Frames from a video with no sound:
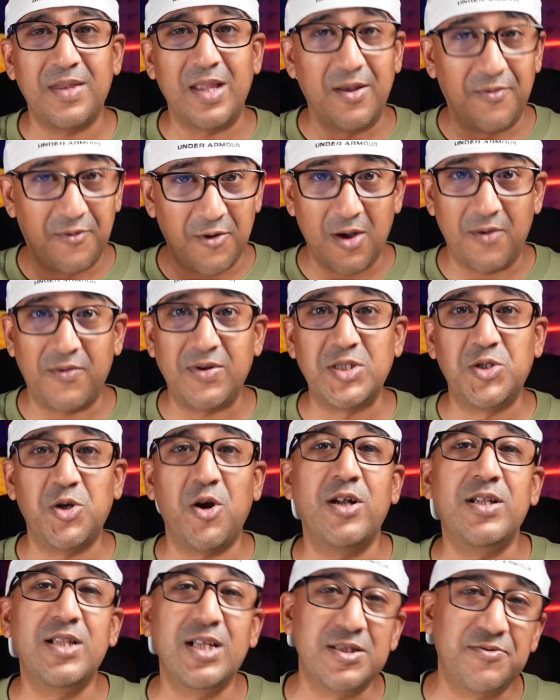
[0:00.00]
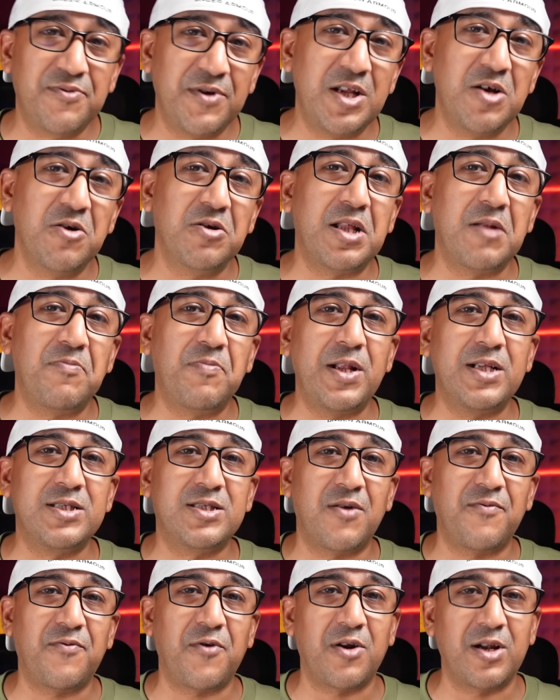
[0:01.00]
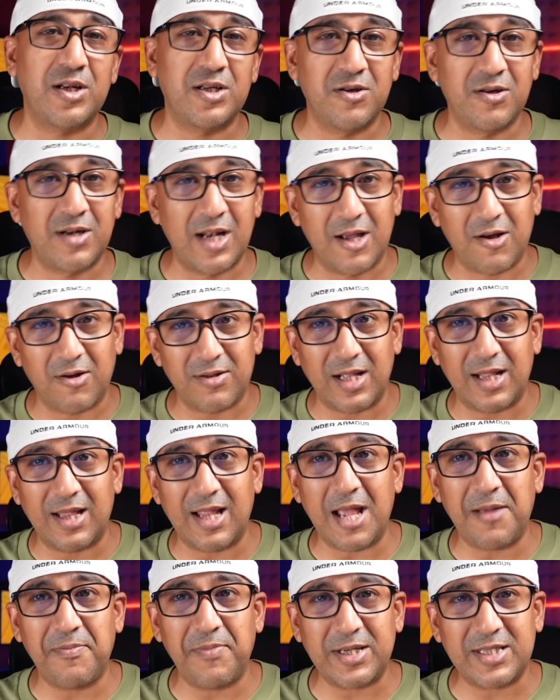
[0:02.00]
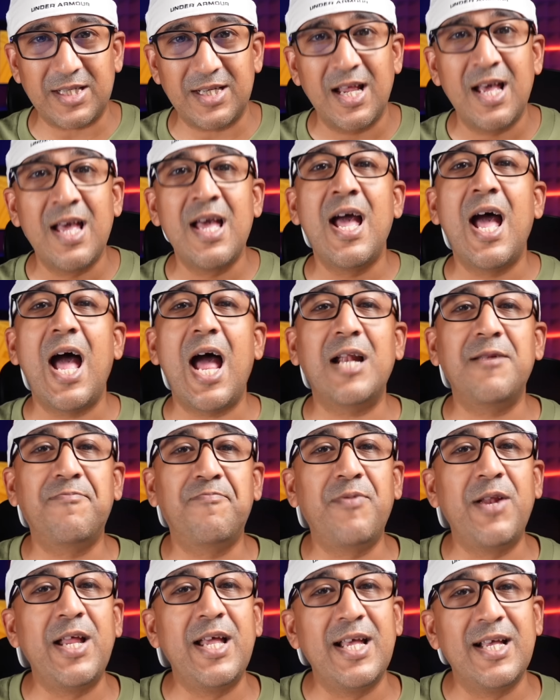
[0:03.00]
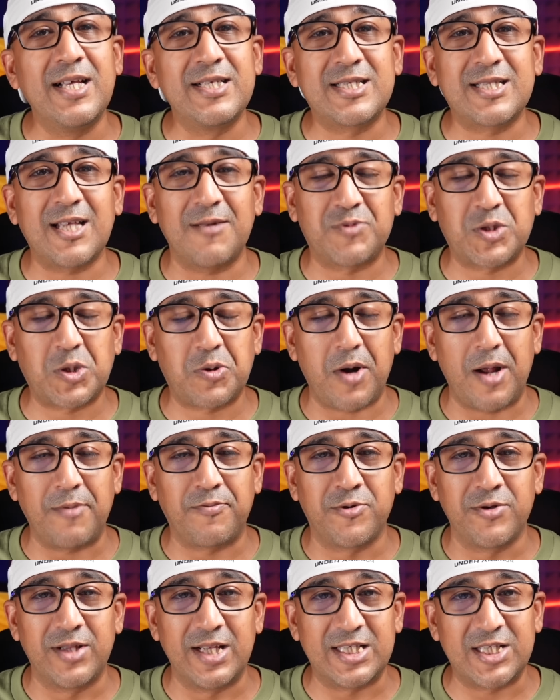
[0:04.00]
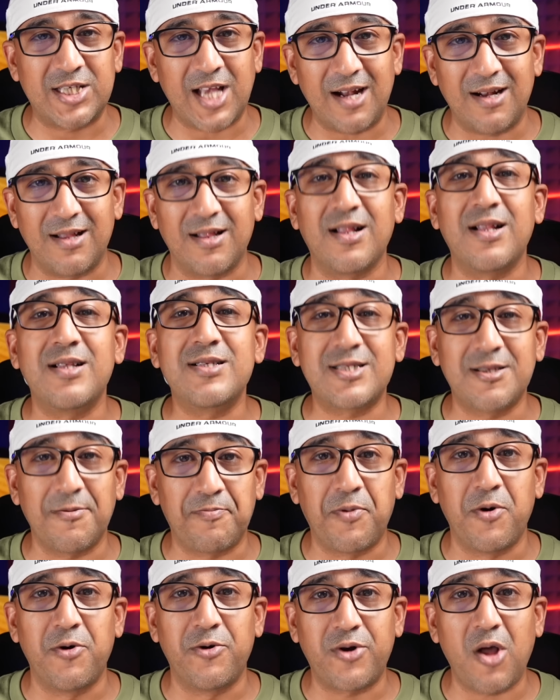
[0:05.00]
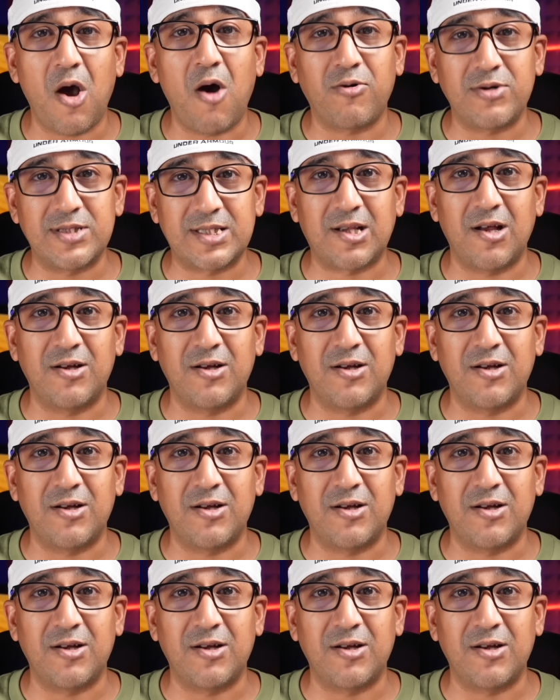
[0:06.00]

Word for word: If you have enjoyed this video then please don't forget to click on the like button and please subscribe to this channel, support honest